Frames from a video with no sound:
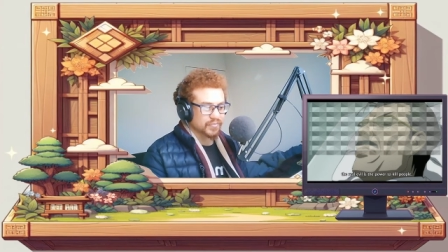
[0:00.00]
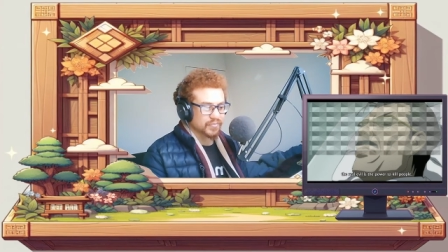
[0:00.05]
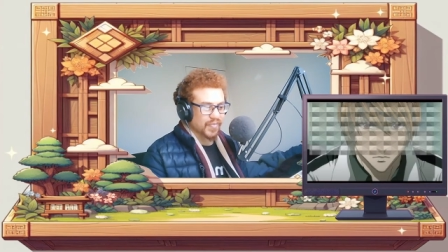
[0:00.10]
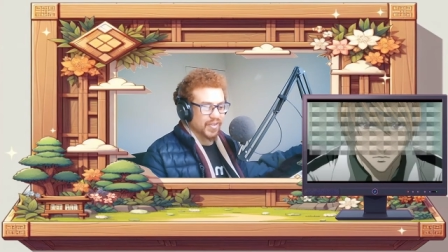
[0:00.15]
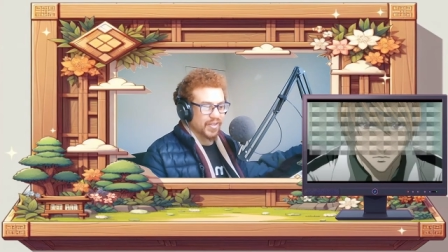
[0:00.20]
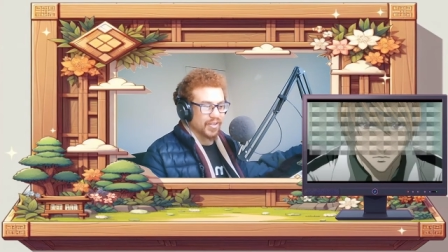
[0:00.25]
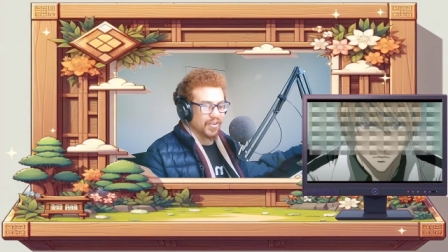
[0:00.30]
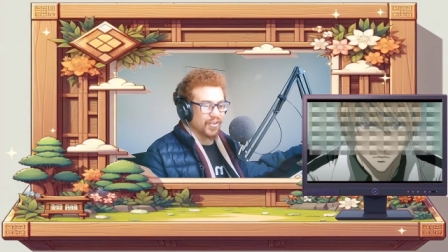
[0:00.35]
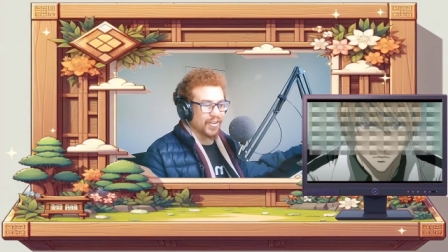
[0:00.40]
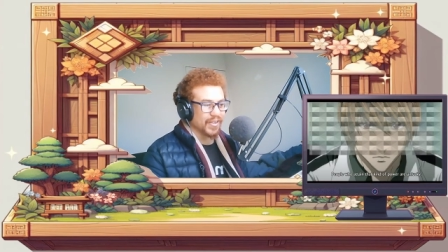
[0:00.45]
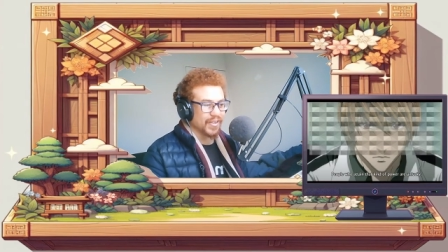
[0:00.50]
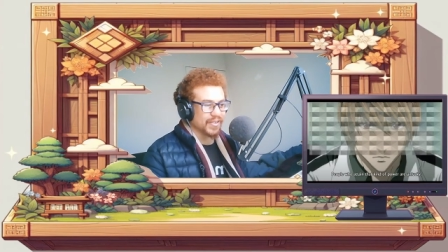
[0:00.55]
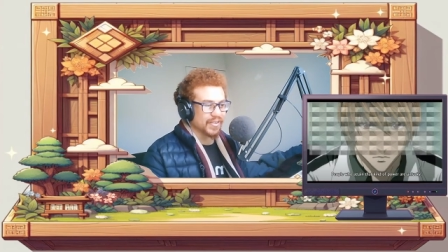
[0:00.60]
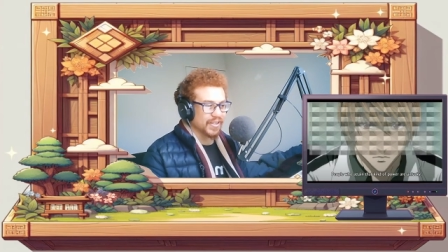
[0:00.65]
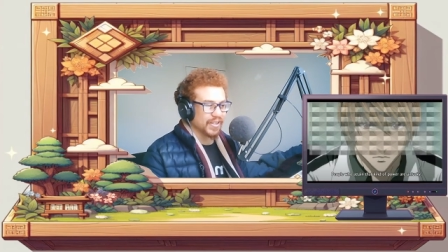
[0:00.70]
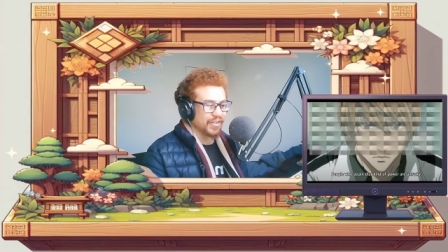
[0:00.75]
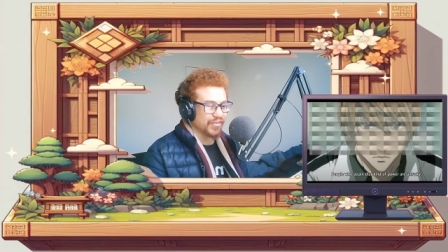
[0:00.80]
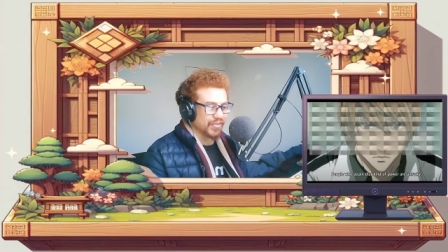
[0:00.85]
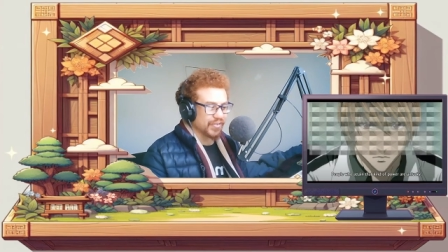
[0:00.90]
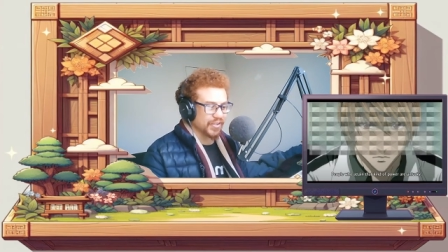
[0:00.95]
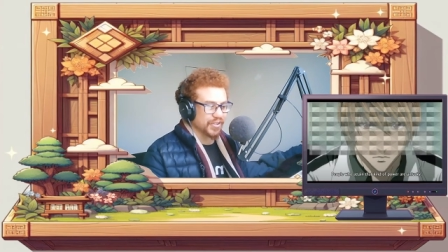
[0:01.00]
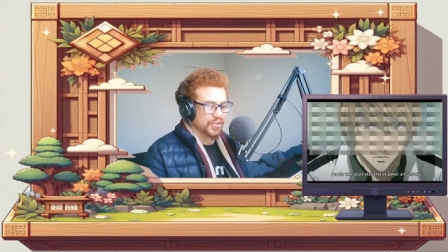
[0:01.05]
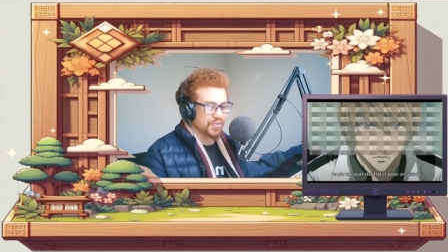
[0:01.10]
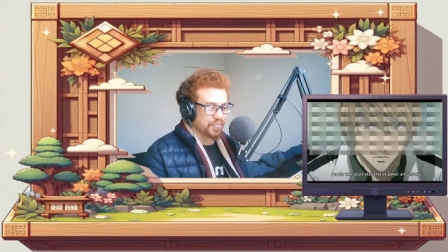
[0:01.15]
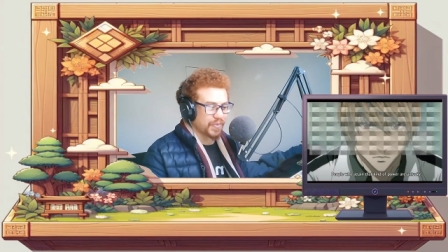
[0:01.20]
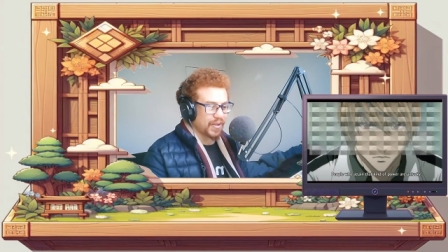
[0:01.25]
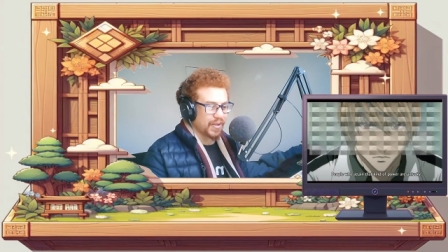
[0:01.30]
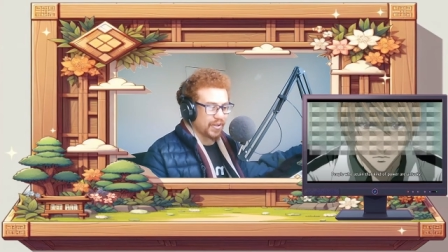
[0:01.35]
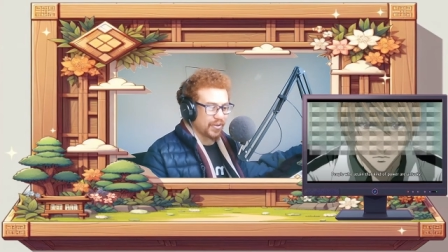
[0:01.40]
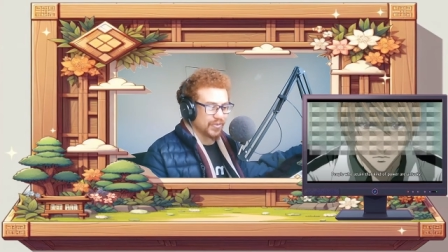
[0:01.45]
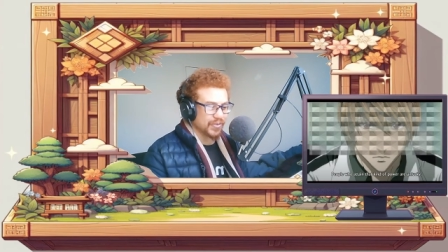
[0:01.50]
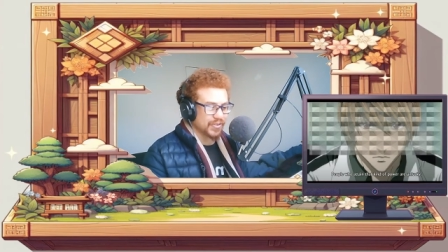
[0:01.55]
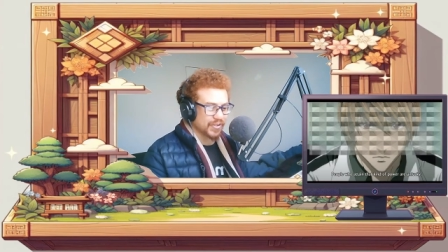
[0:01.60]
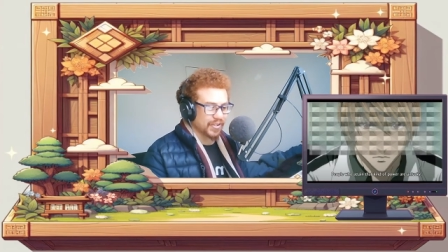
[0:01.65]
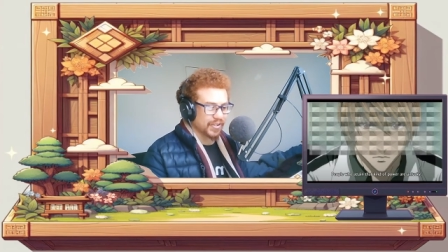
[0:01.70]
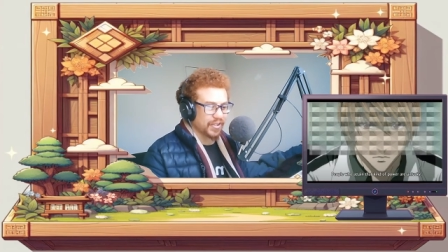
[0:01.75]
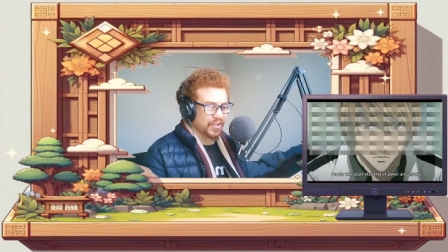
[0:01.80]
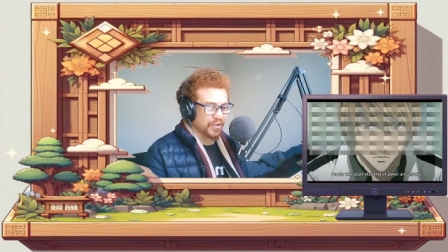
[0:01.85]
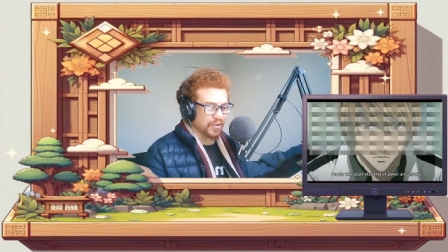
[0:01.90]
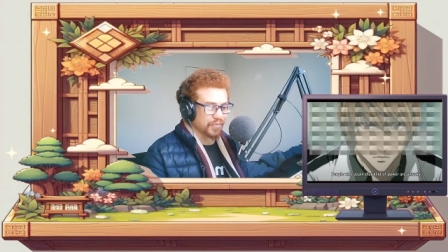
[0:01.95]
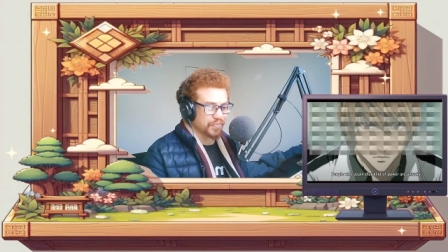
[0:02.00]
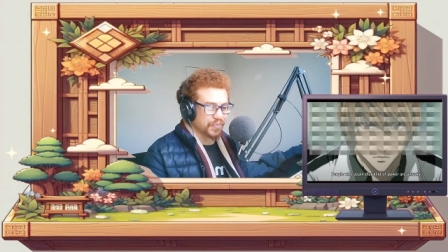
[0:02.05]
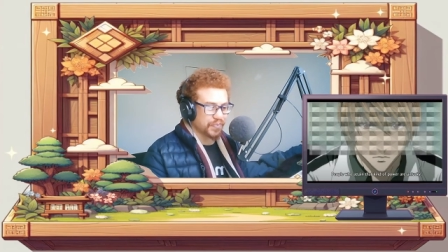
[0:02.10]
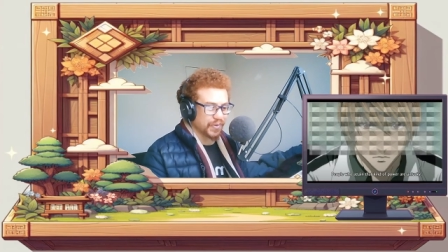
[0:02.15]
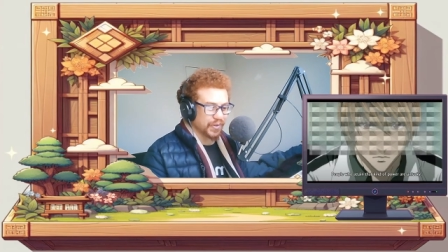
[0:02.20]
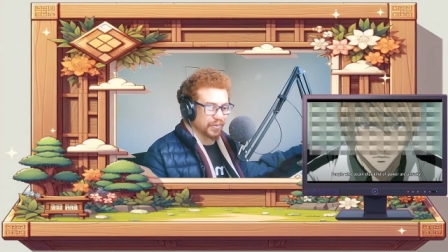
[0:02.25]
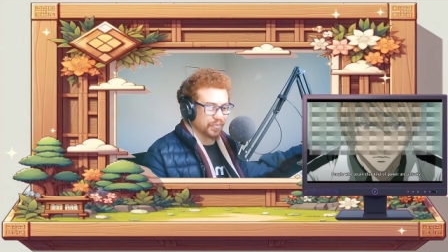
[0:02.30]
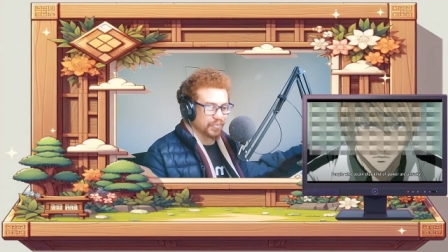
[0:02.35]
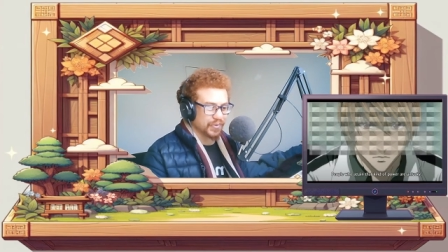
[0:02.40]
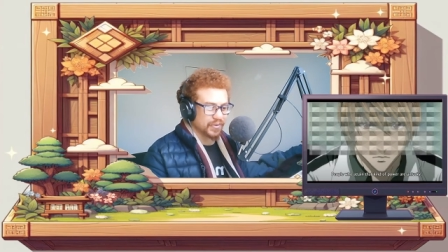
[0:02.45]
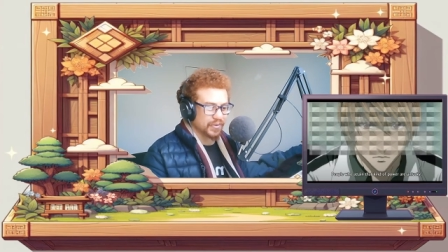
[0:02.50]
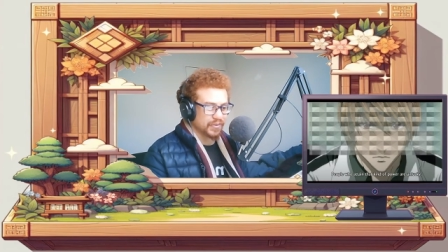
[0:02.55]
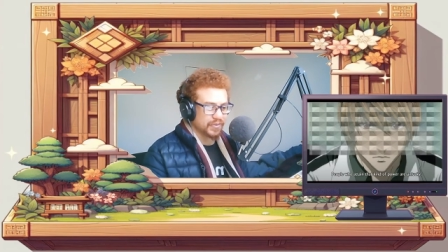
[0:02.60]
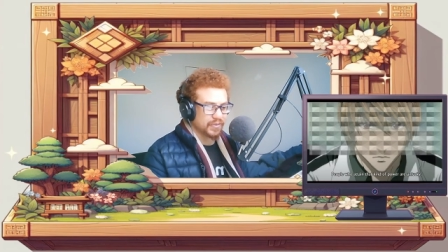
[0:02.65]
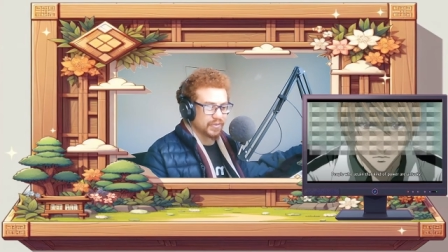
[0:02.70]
The real evil is power to kill people.